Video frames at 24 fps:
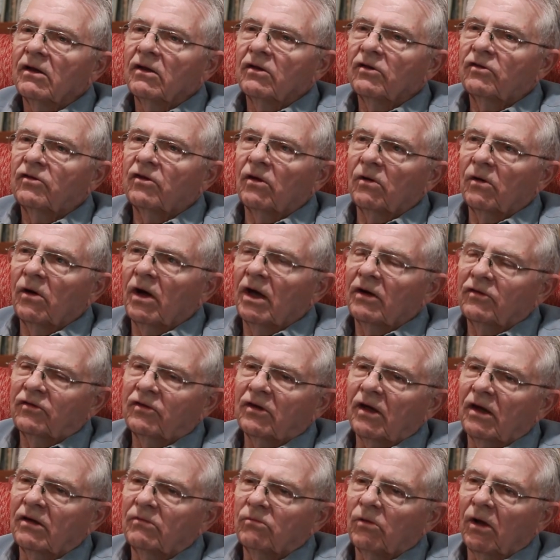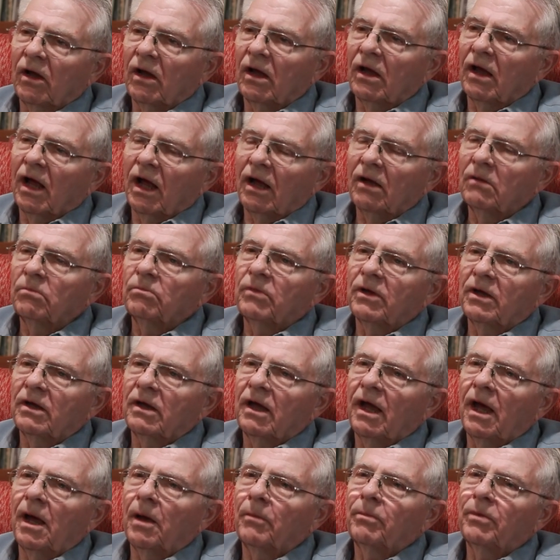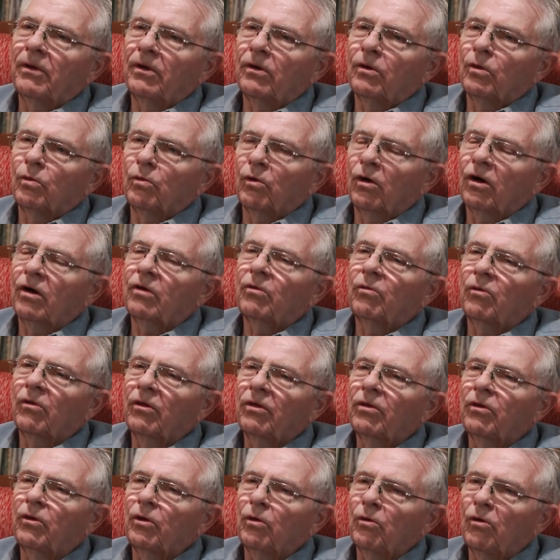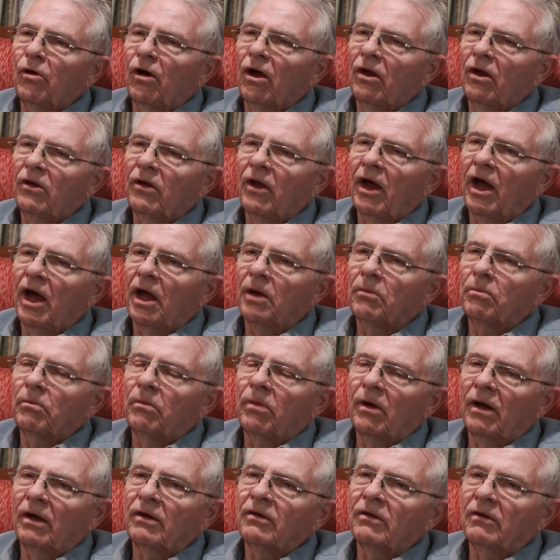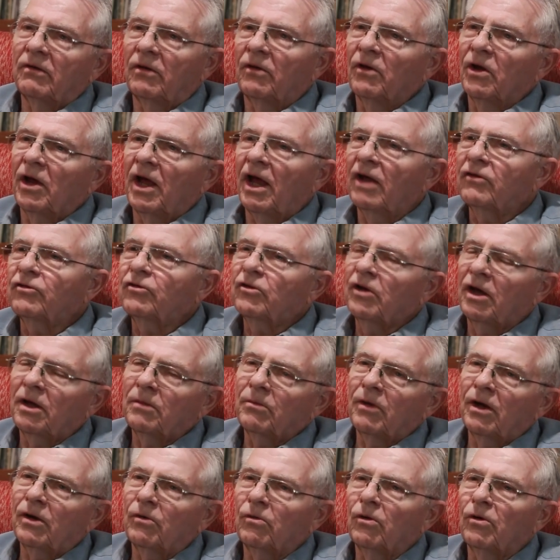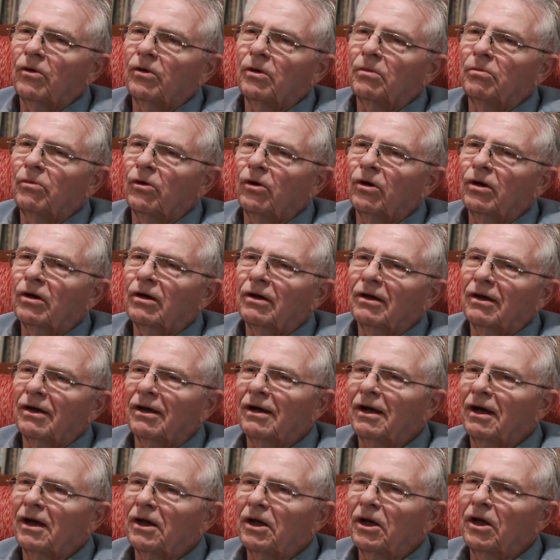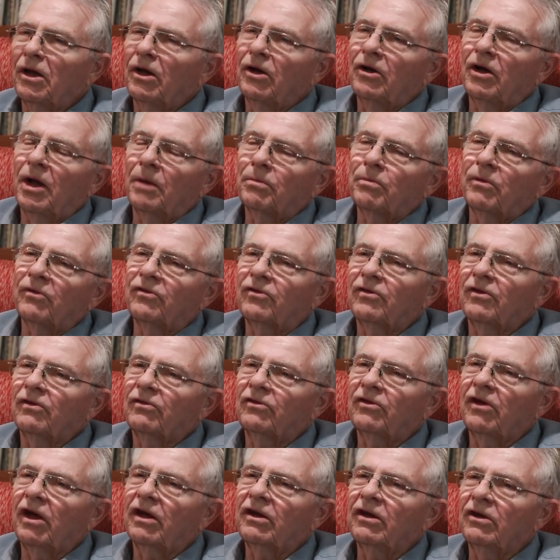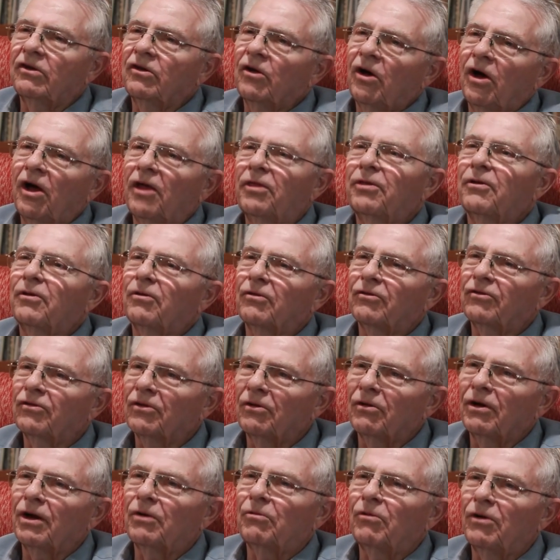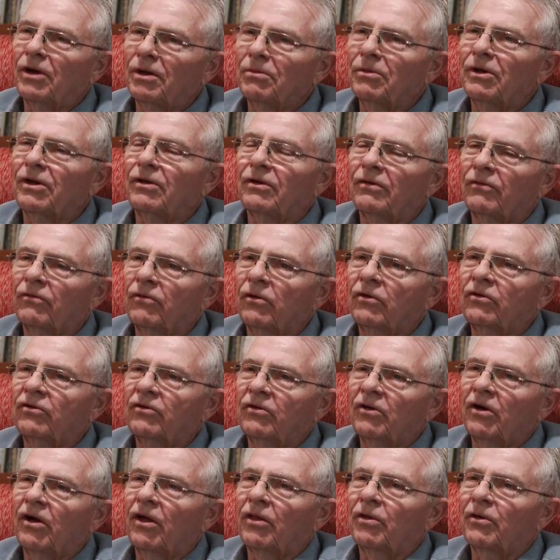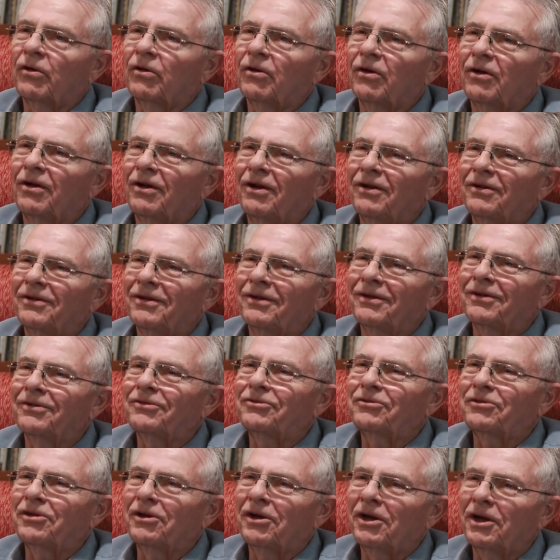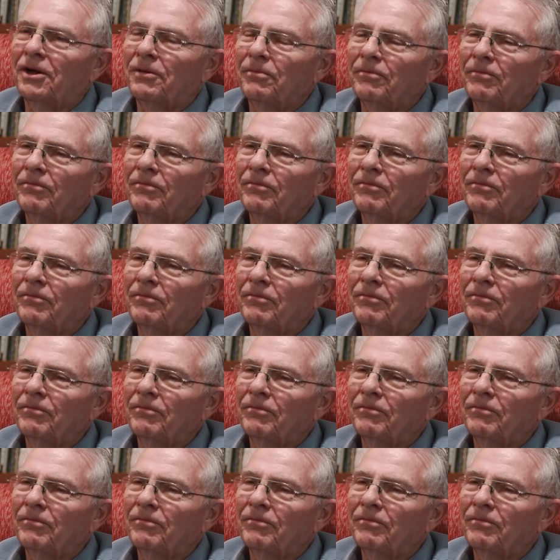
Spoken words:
So I said, well, I'll be happy to work with you on that, but the last time I wrote a book, I ended up as the second author, so I want to be the first author on it this time.